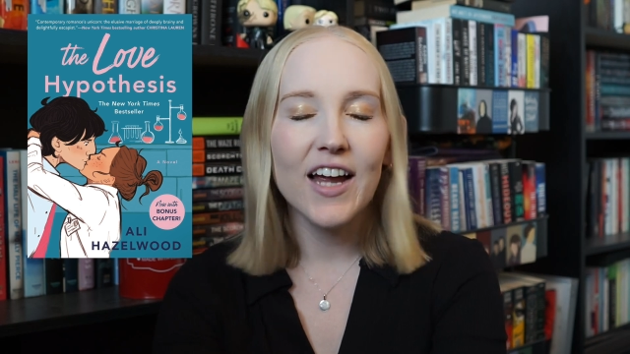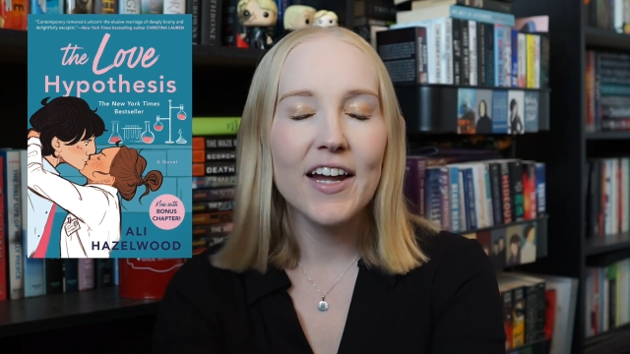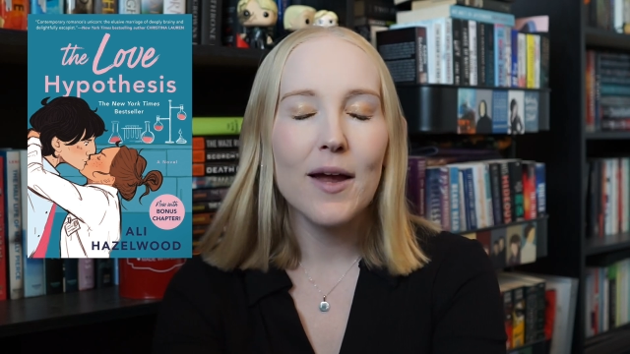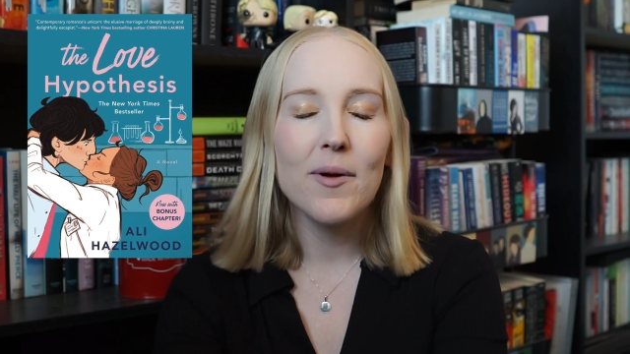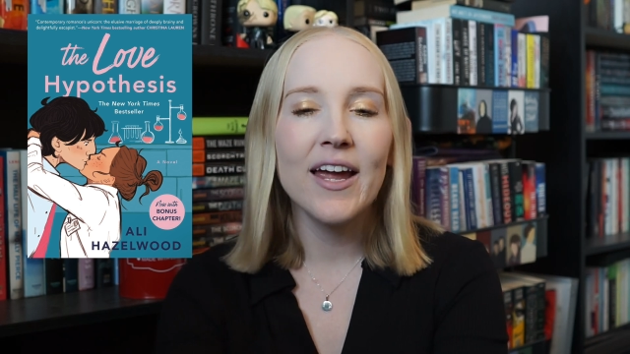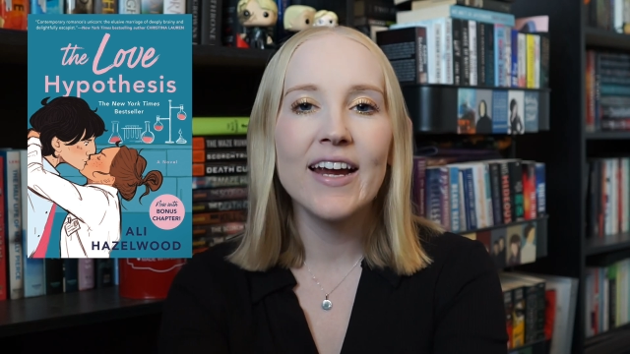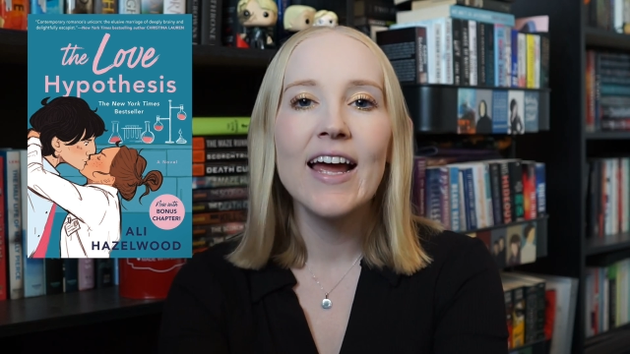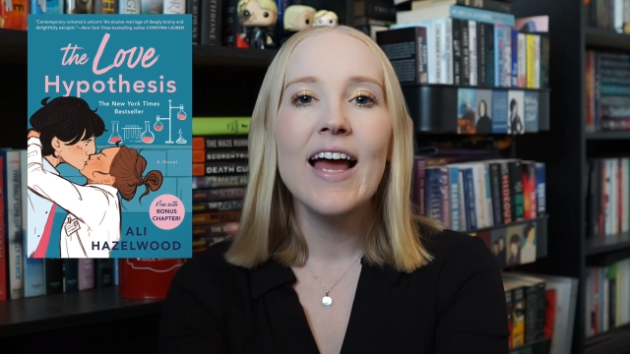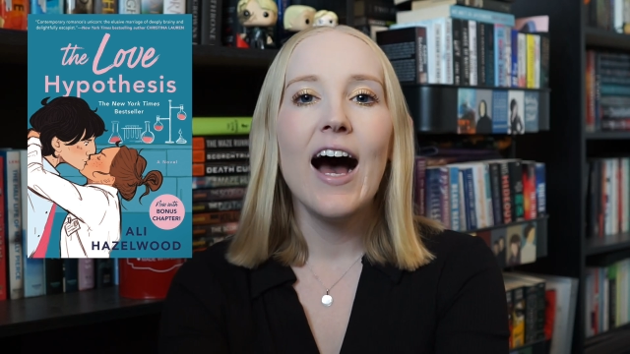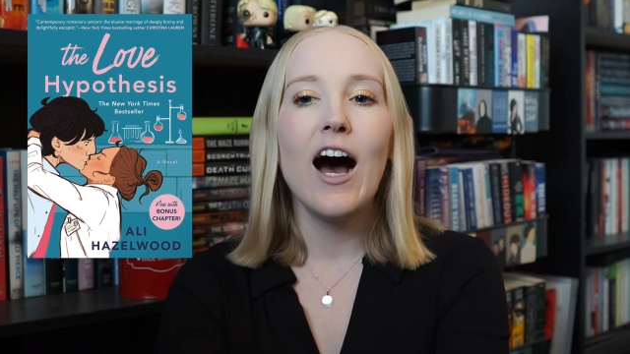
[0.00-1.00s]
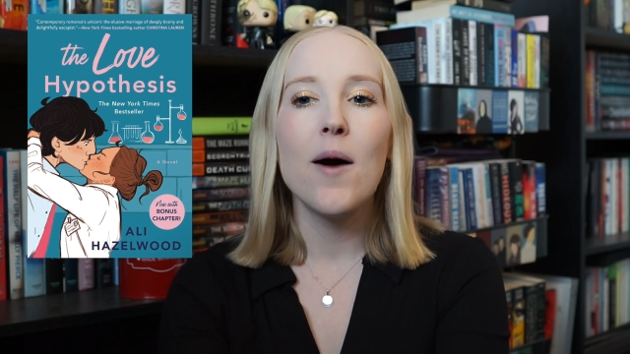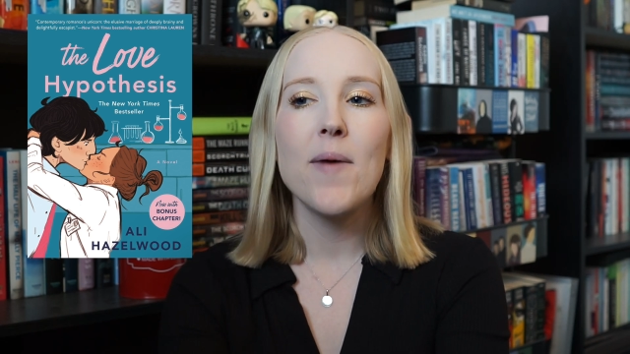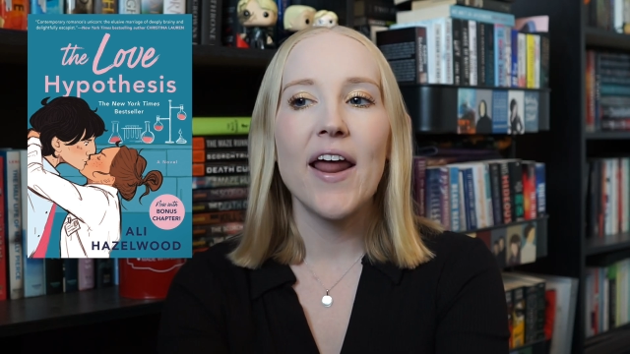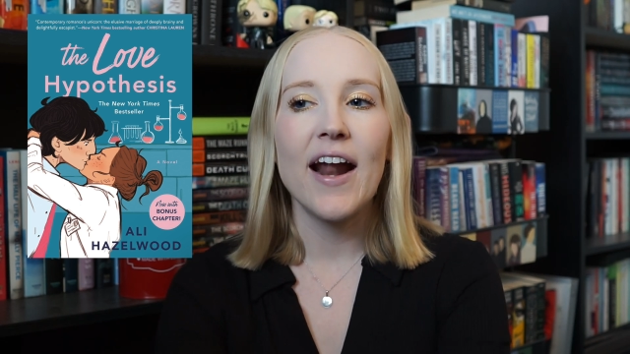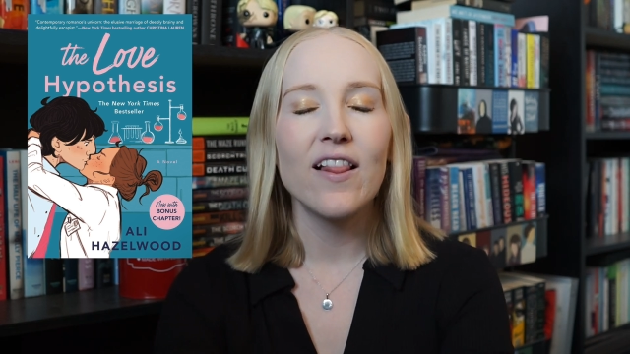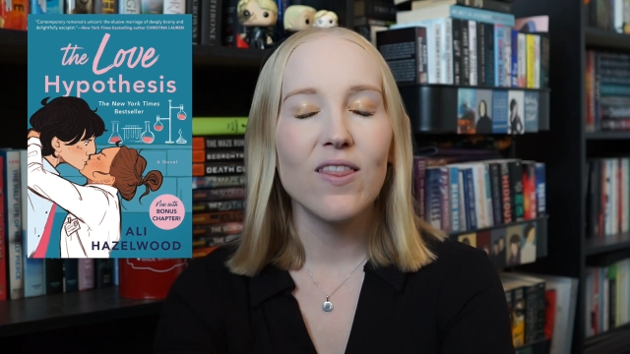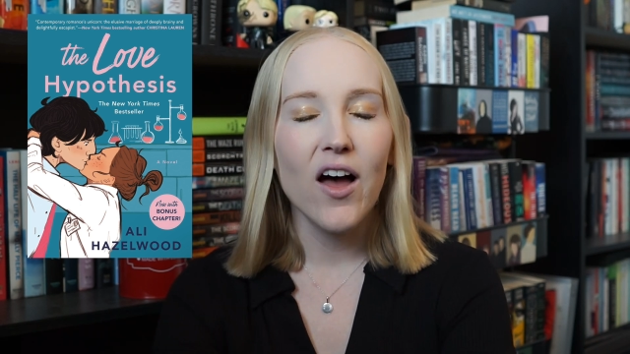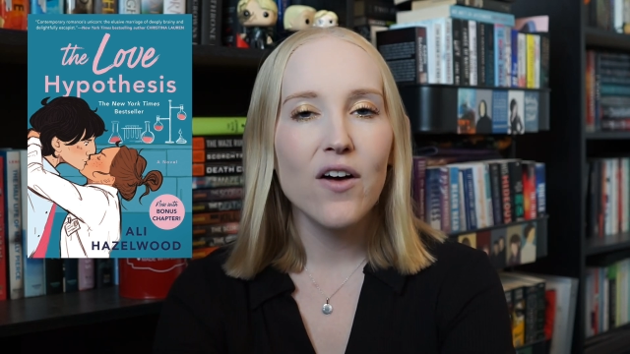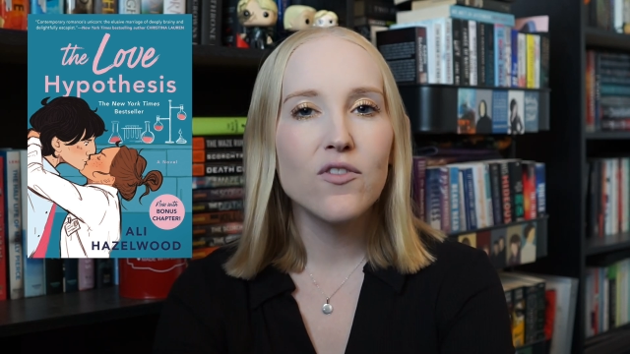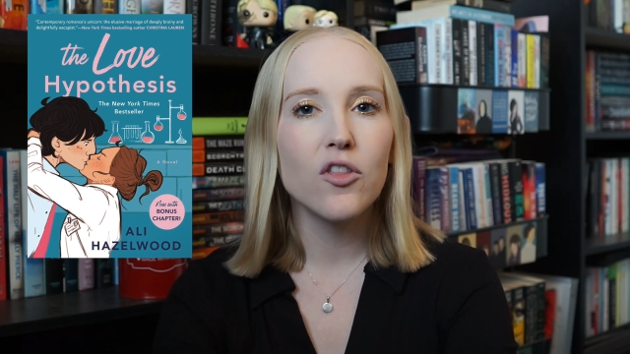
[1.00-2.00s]
dynamic, and I
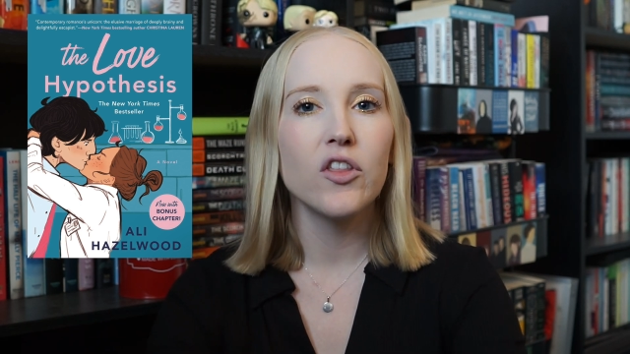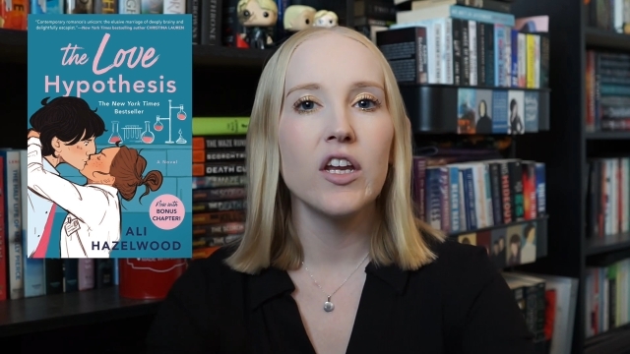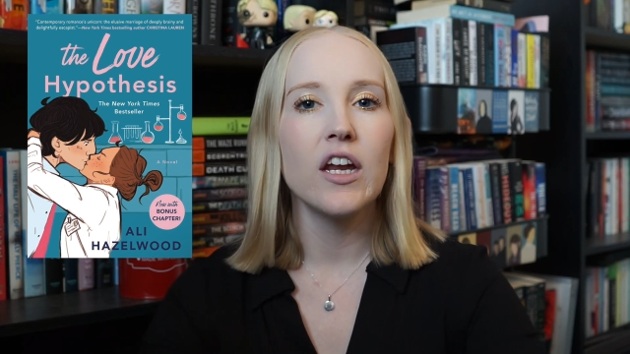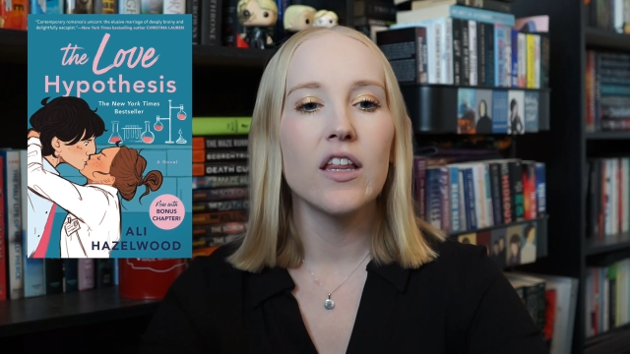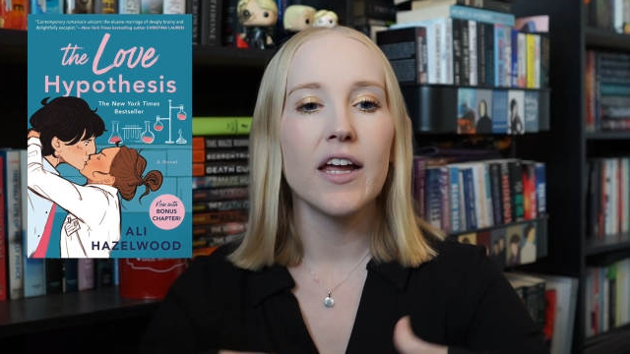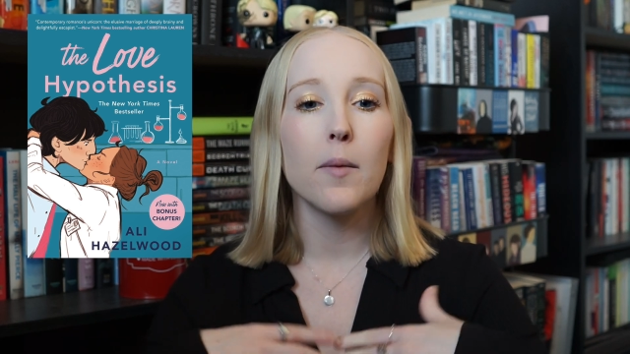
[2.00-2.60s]
loved the